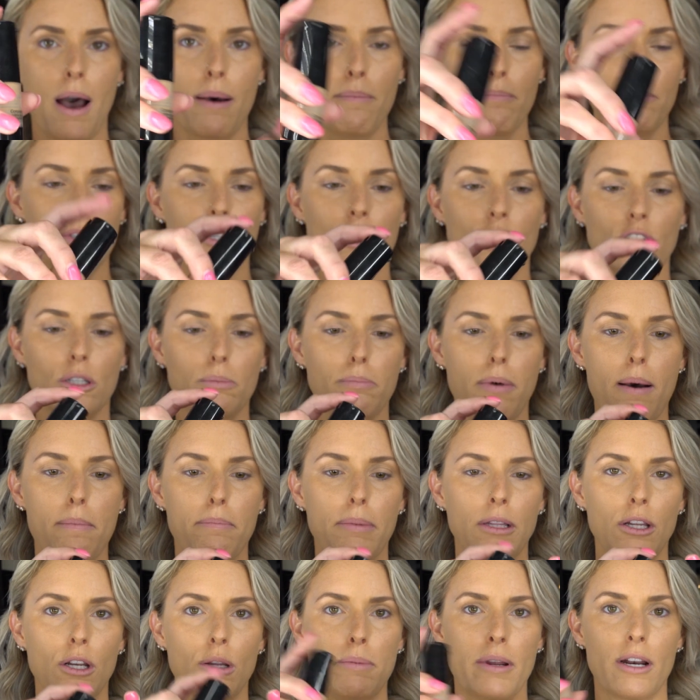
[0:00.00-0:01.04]
pump, so you just pump a
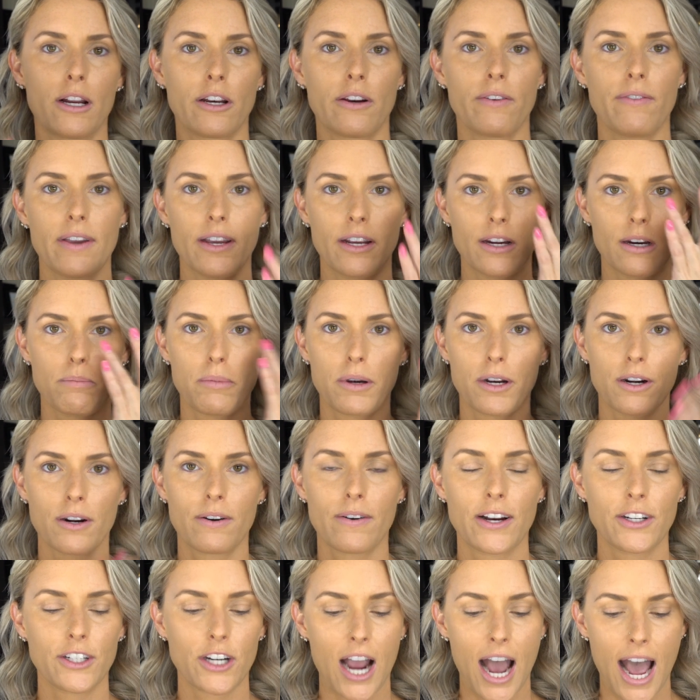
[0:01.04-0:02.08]
little bit on your finger, put it
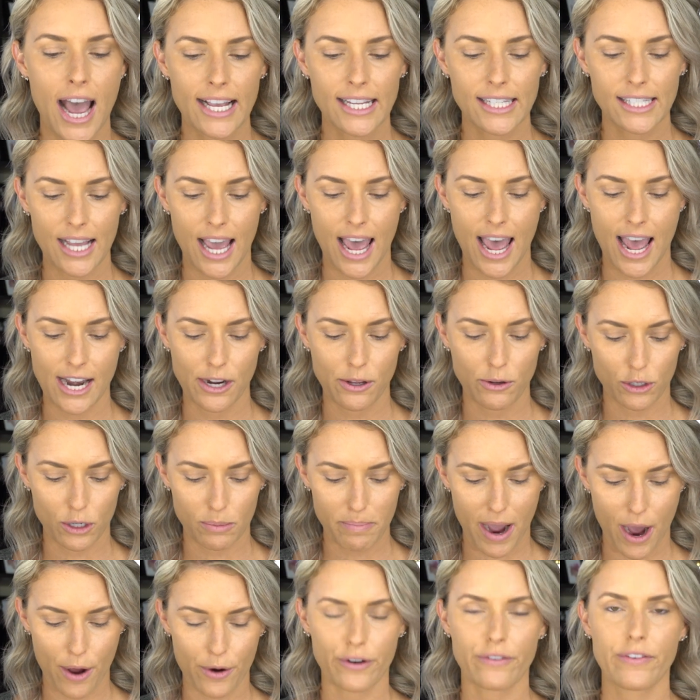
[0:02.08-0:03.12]
around your eyes, and there's your
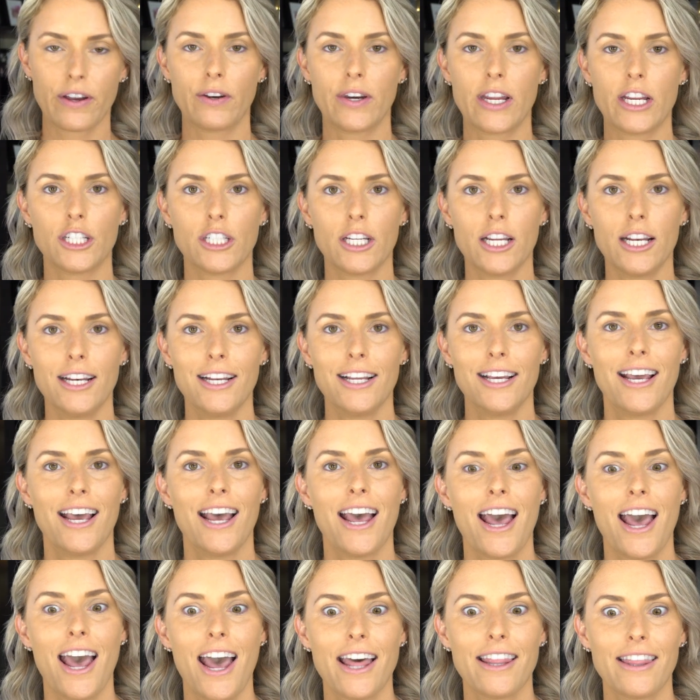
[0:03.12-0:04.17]
powder foundation.
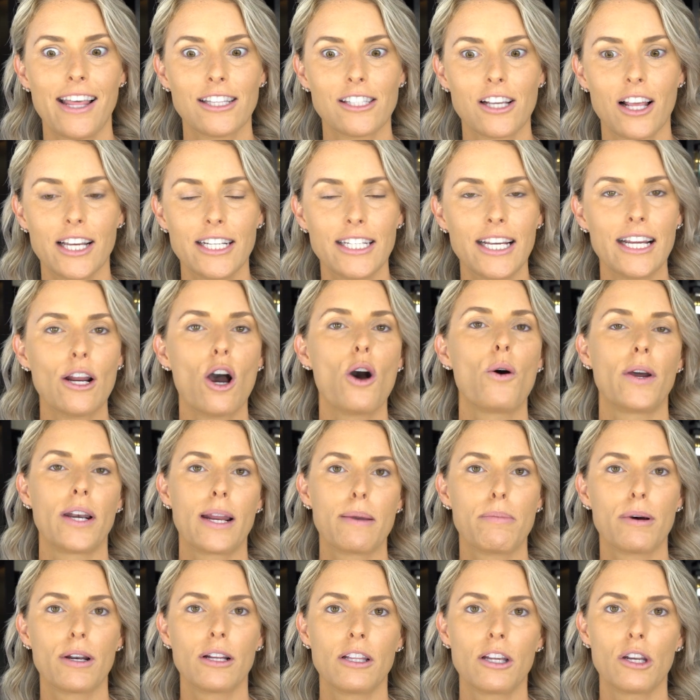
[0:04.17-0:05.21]
And that's all I did. Oh, and I
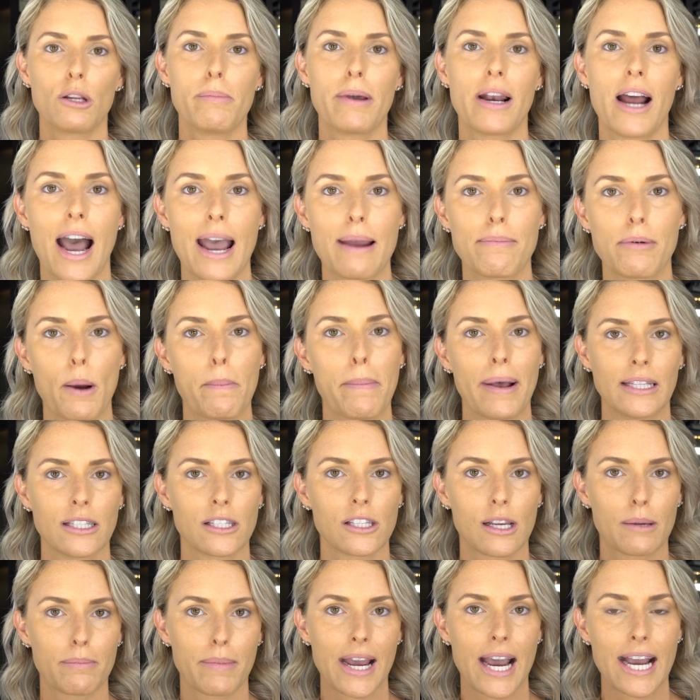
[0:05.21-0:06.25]
put a little bit of eyebrow
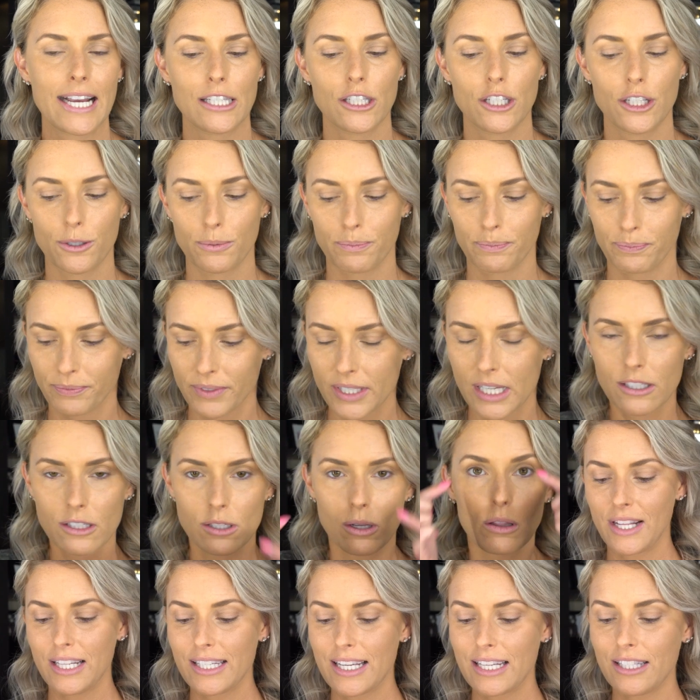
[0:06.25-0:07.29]
pencil in my eyes too.
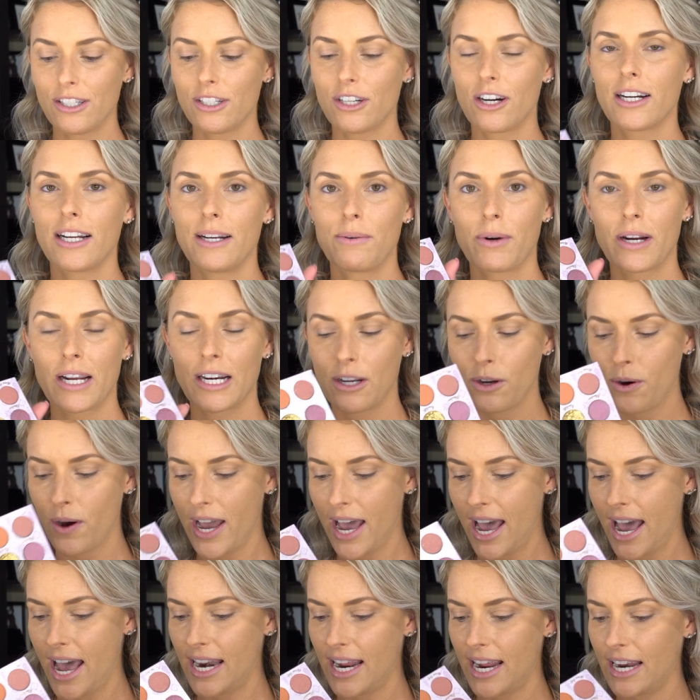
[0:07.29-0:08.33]
So let's get started. We're gonna go
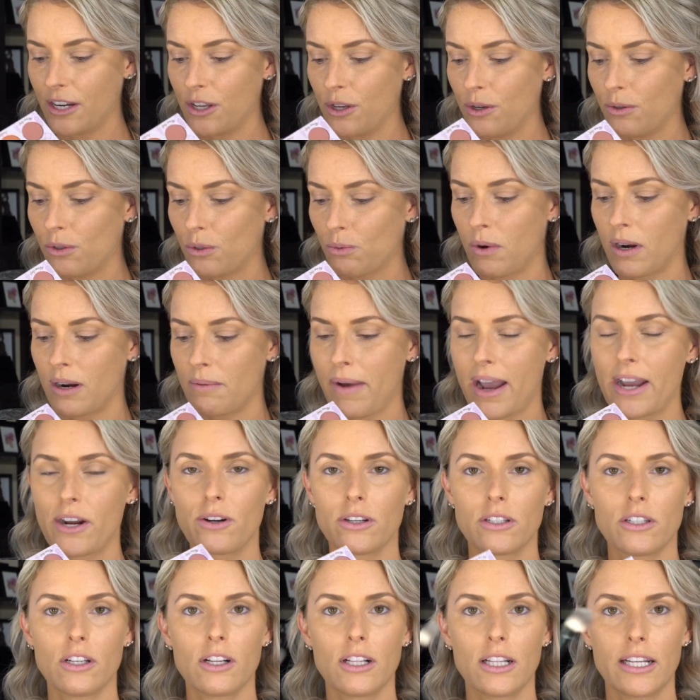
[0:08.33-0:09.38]
ahead and use one of my
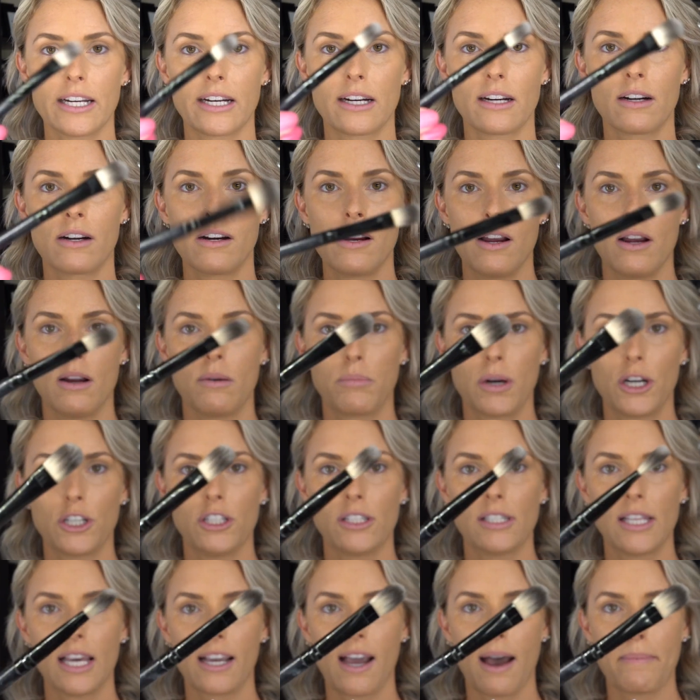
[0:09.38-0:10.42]
Crystal Clear
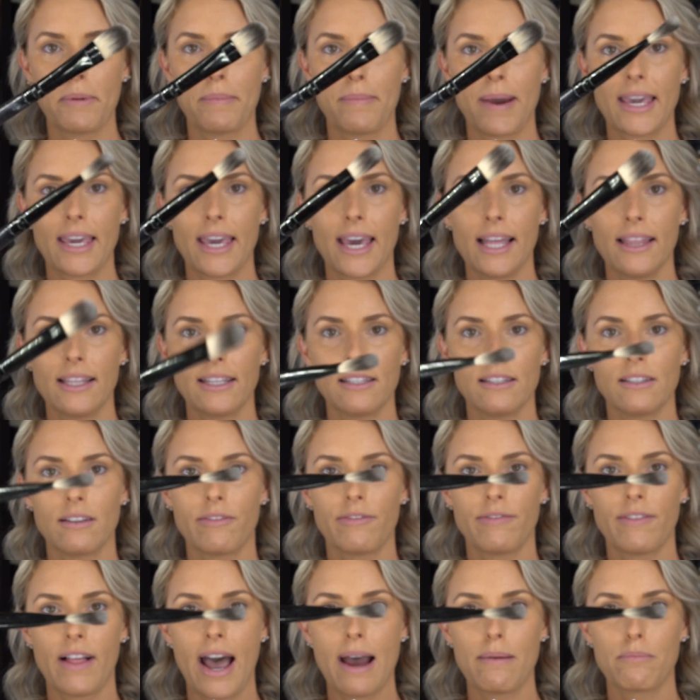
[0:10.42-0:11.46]
brushes that come in my kit. This is a
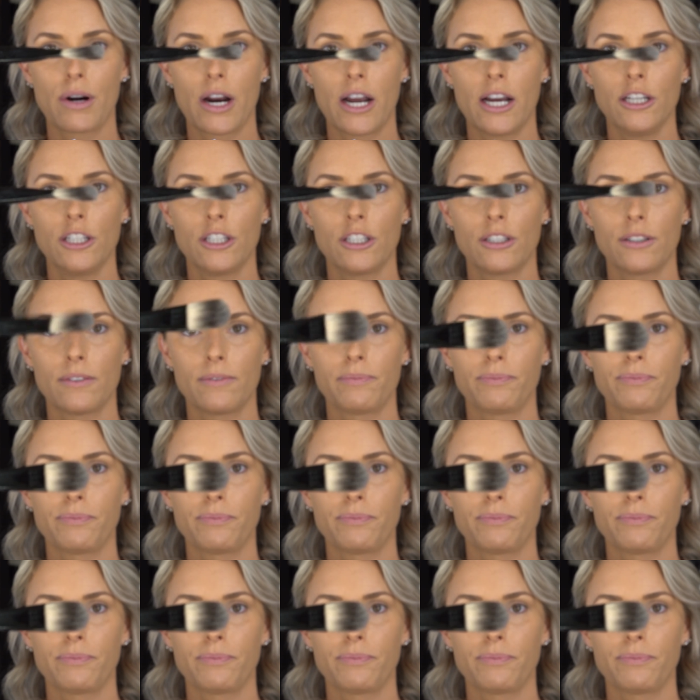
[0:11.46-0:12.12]
flat brush.